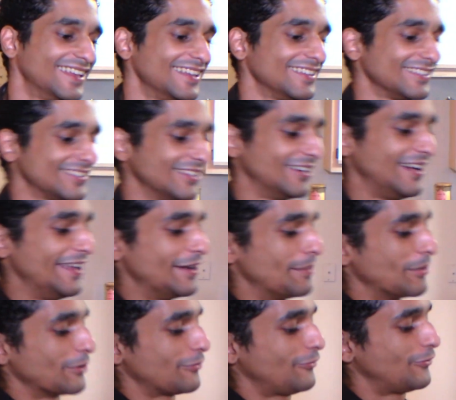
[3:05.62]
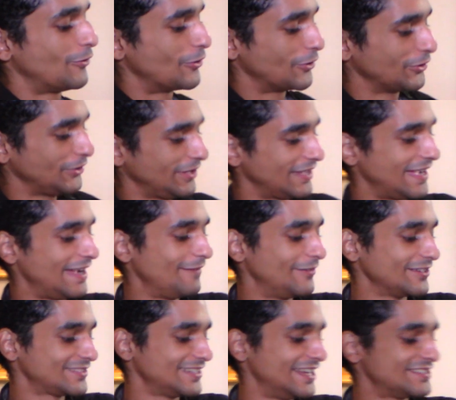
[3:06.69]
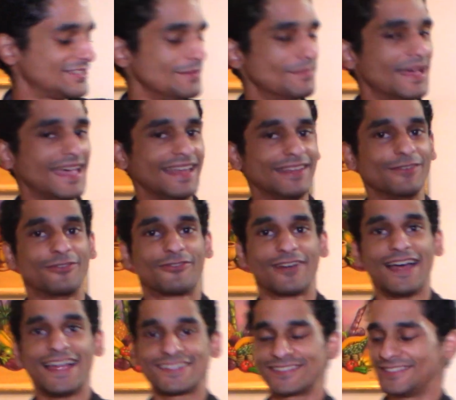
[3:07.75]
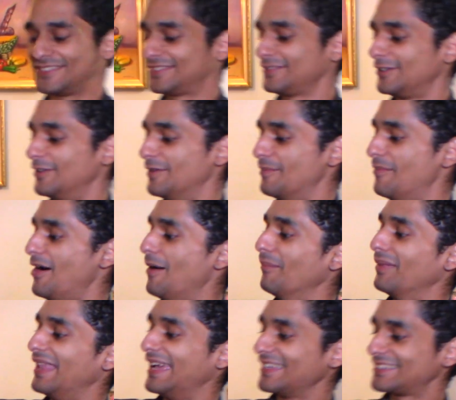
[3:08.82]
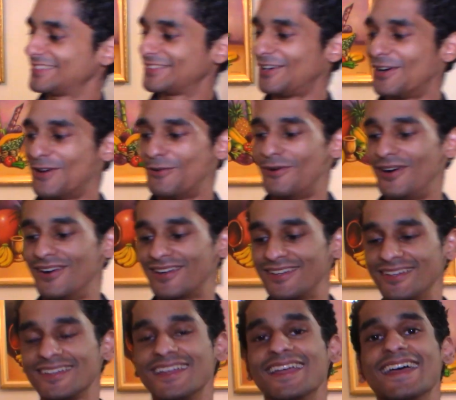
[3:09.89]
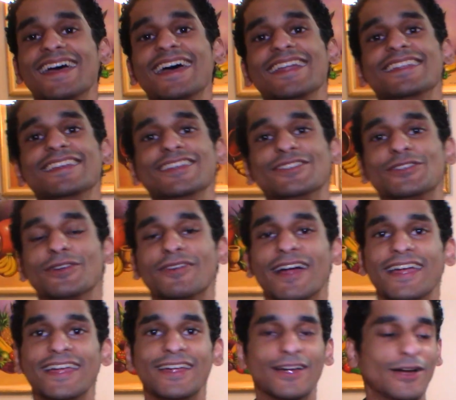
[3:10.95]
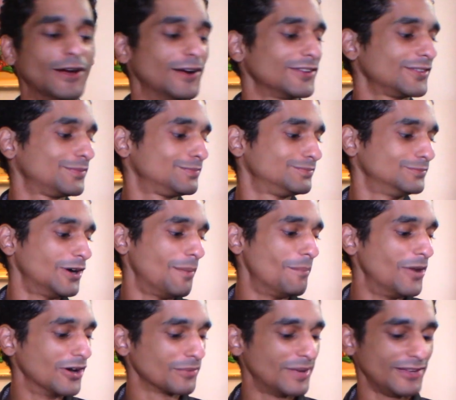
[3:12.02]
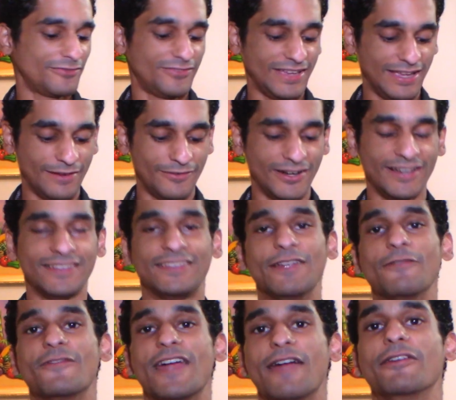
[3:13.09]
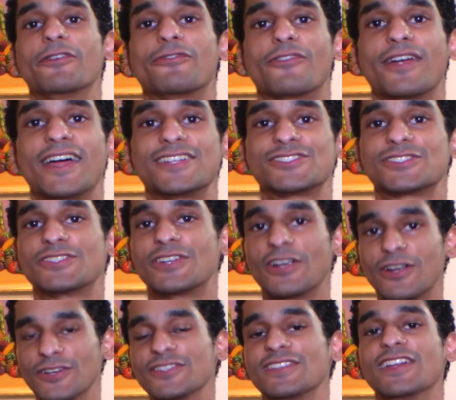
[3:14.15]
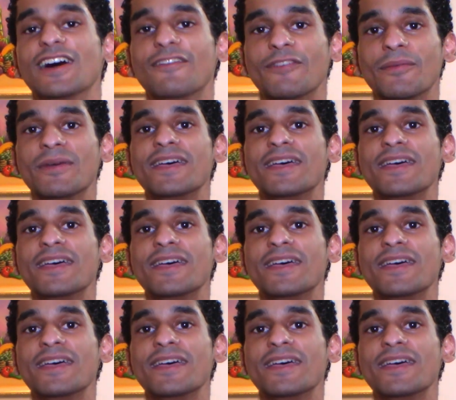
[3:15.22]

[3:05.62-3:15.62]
So at number four, you got Versace Man Eau Fraiche and um, Mont Blanc Star Walker. And these two right here are among my favorite. They're very fresh, girls love them.